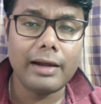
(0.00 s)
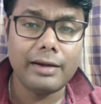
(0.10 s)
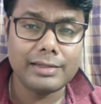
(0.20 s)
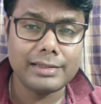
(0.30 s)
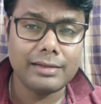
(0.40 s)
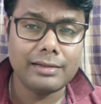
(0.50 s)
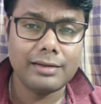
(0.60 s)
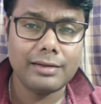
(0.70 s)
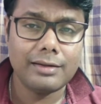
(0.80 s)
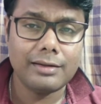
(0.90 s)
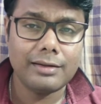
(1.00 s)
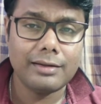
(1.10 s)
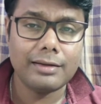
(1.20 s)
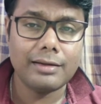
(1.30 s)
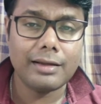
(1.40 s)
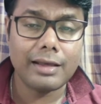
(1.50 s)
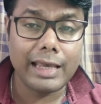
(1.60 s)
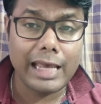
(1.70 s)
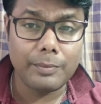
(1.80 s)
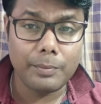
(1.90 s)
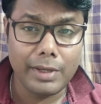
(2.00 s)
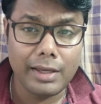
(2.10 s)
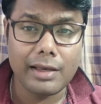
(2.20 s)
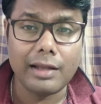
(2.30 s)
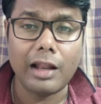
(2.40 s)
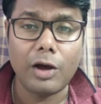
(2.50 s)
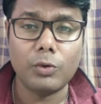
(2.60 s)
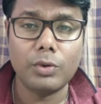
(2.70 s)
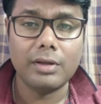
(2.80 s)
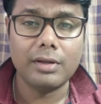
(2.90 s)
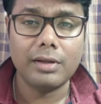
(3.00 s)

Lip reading: addition can be allowed,